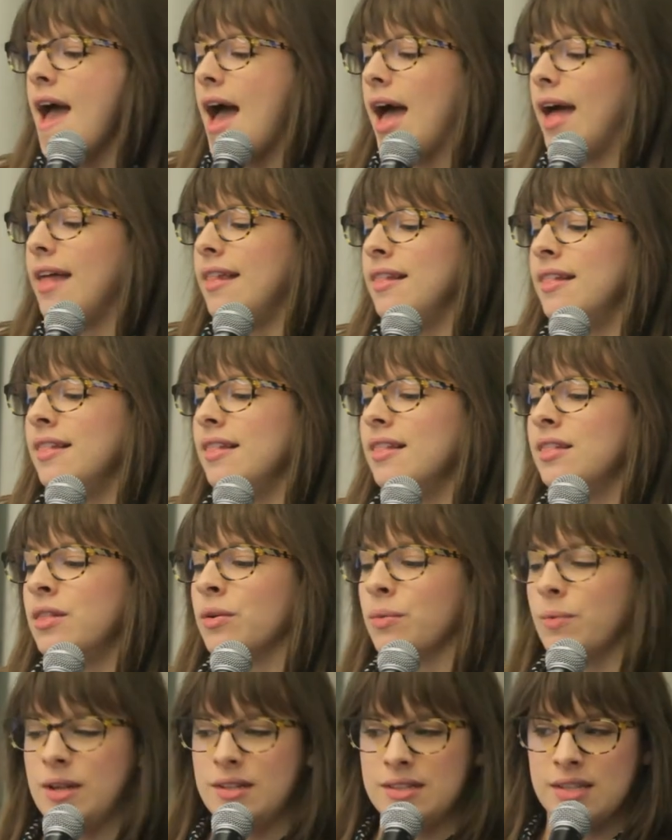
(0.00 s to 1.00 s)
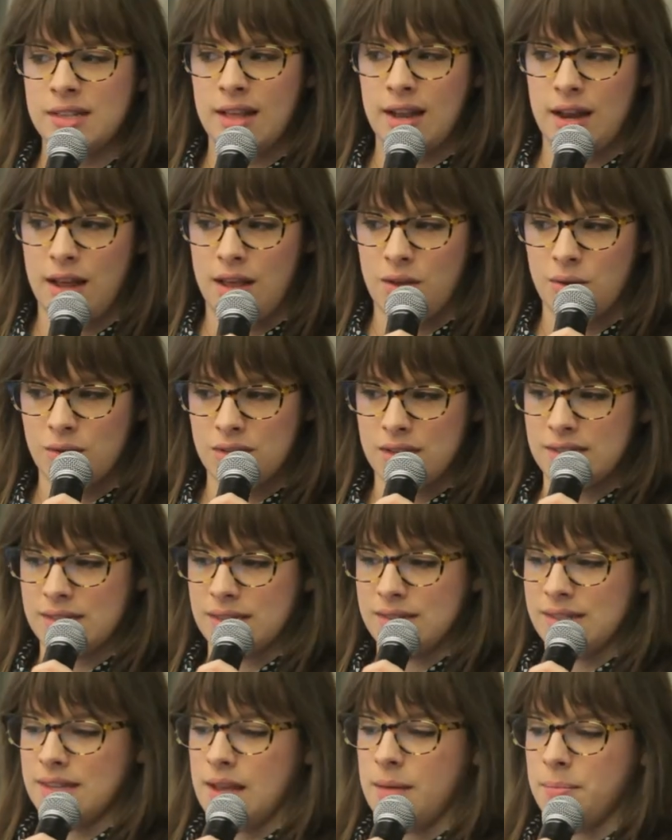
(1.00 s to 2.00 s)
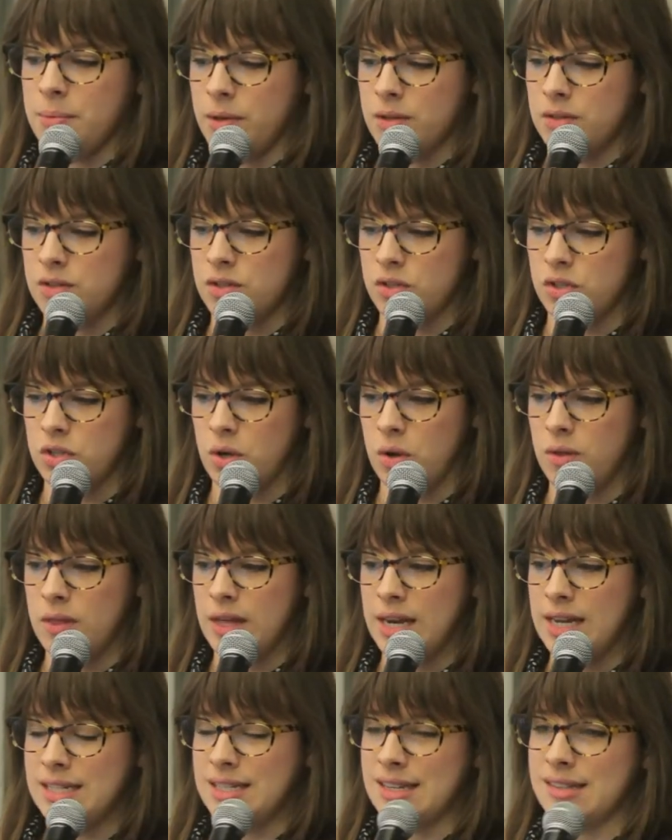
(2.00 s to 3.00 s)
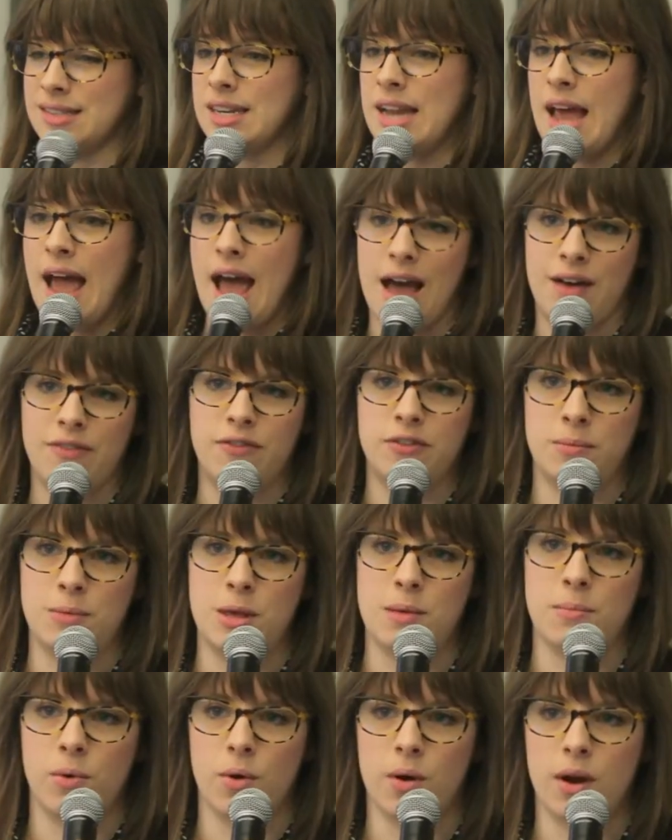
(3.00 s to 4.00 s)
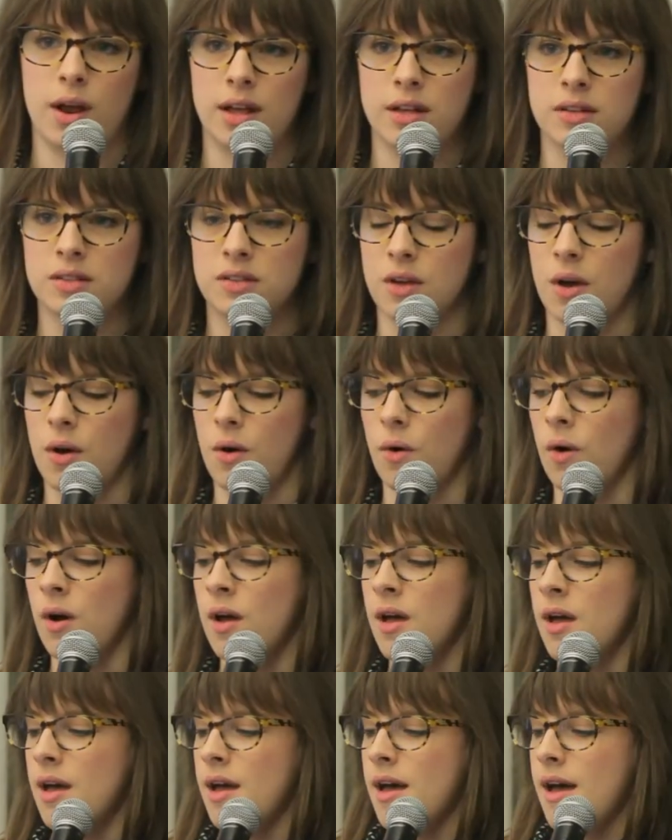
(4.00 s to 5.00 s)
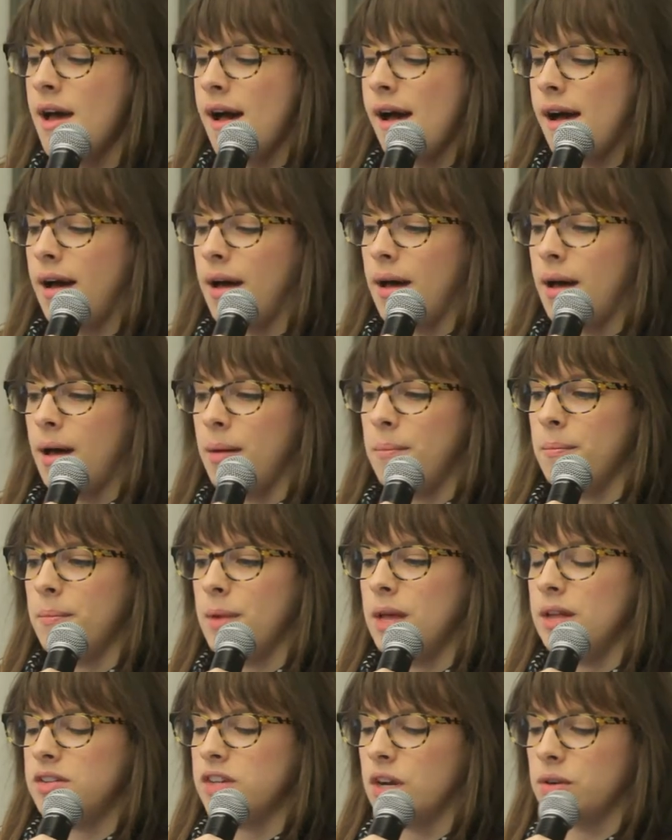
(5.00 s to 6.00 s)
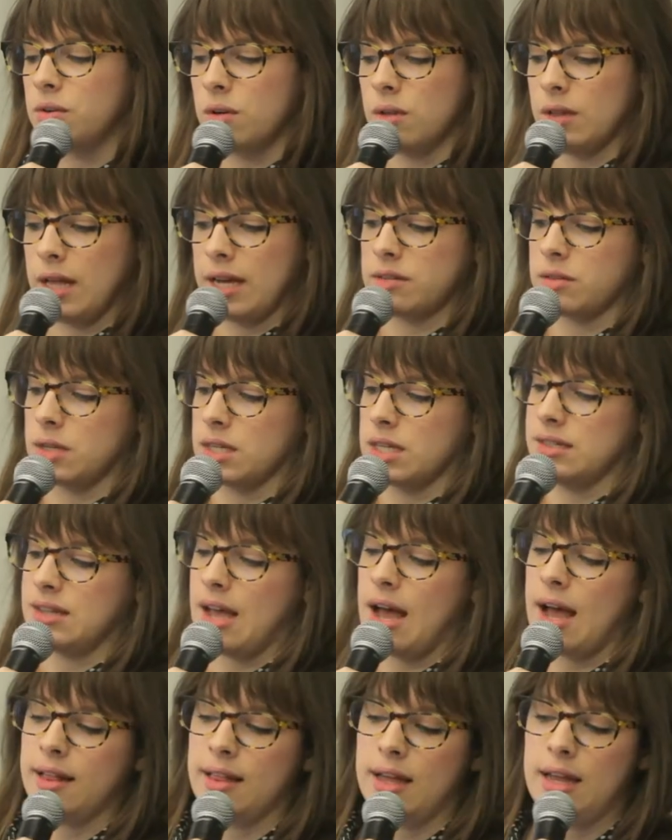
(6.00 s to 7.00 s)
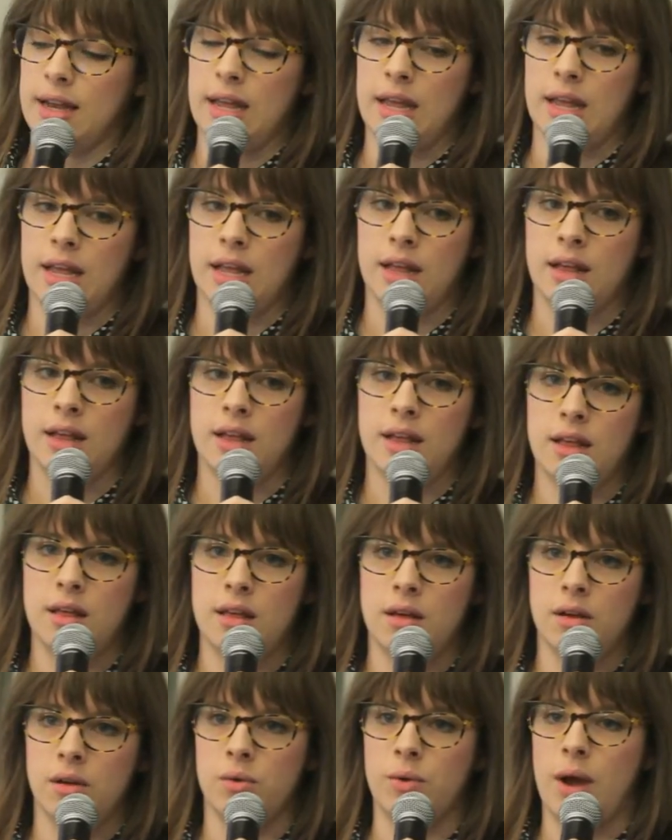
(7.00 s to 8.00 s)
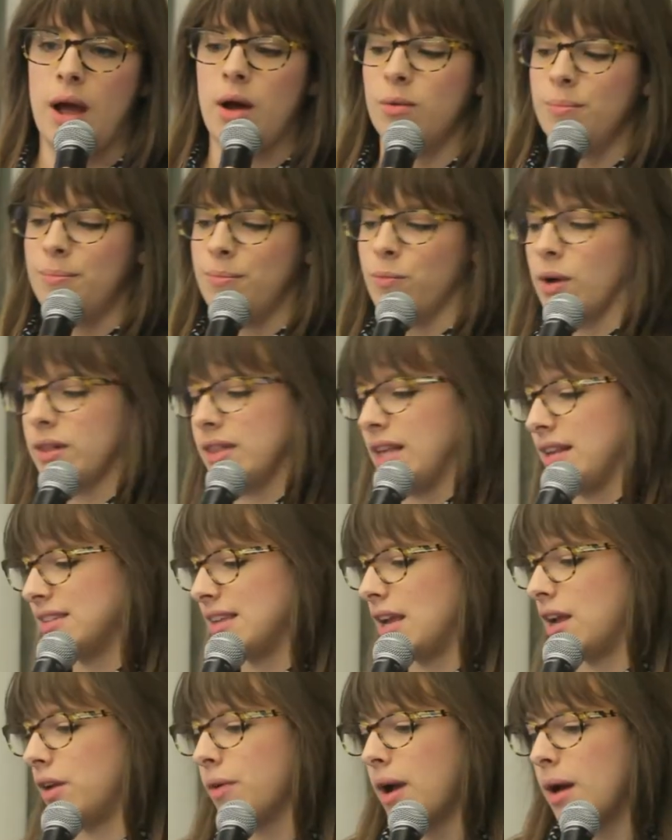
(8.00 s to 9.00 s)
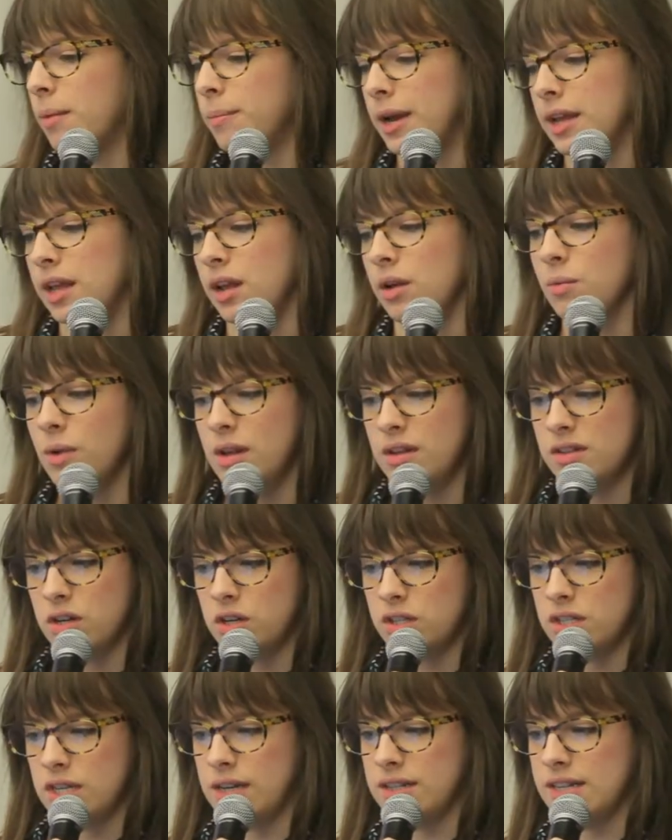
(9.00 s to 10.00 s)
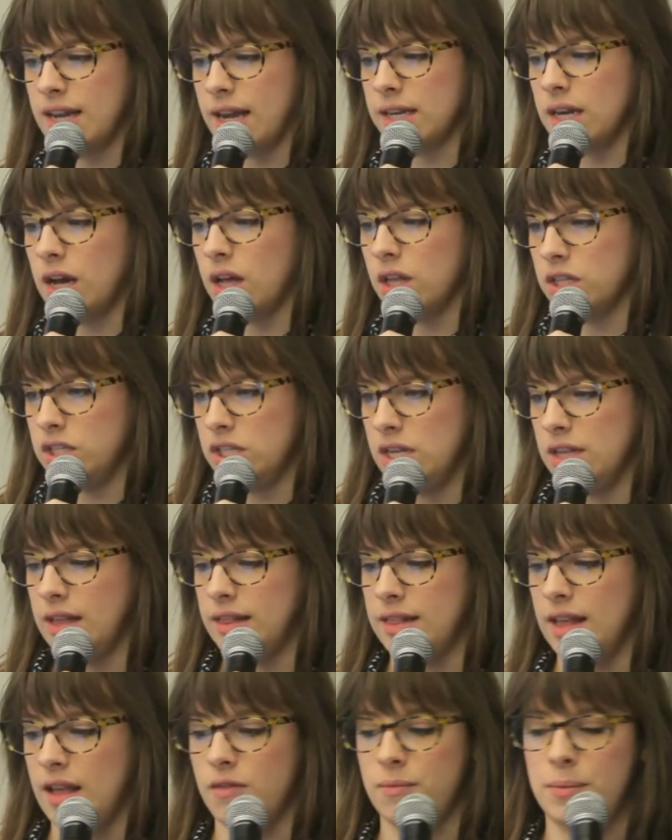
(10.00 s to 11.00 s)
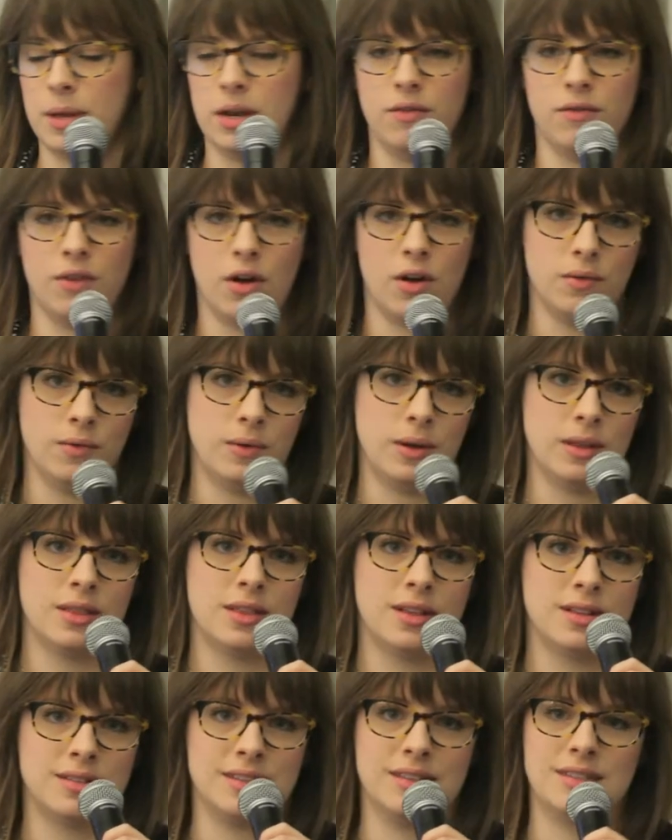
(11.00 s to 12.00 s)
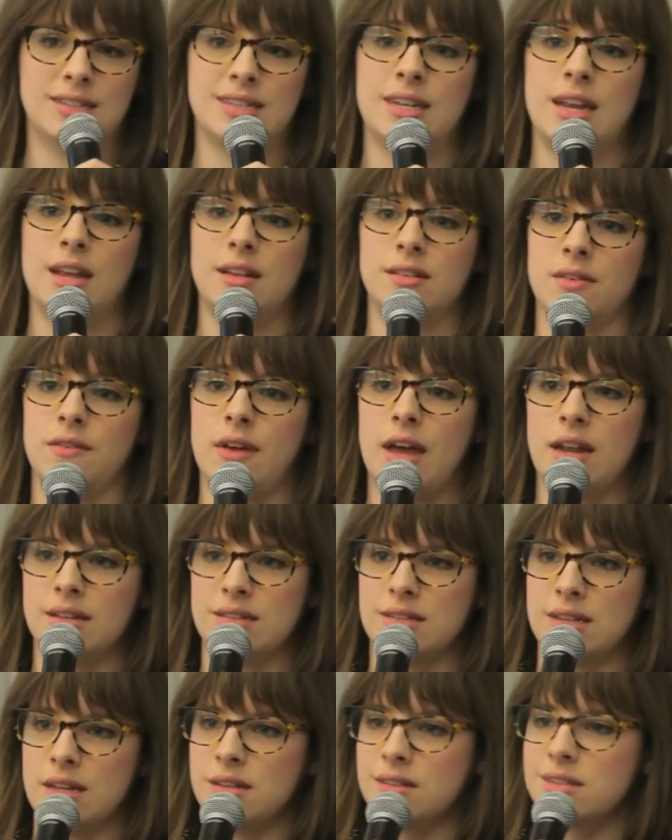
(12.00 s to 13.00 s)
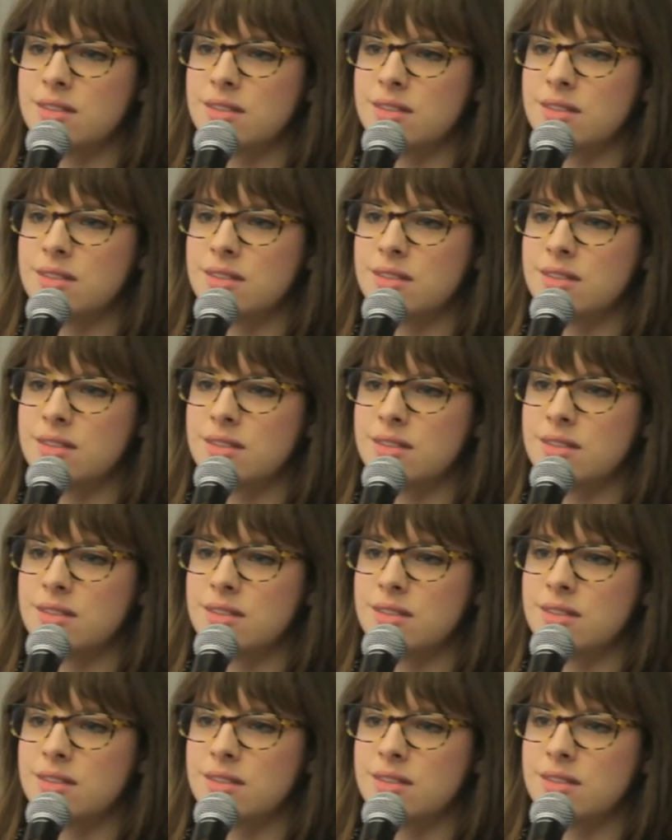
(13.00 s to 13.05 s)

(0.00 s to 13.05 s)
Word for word: And the reason that I use this example is to show you that it doesn't have to be boring. So um, General Electric is highlighting ground what they say groundbreaking research and technology that they've been involved with since the days of Edison.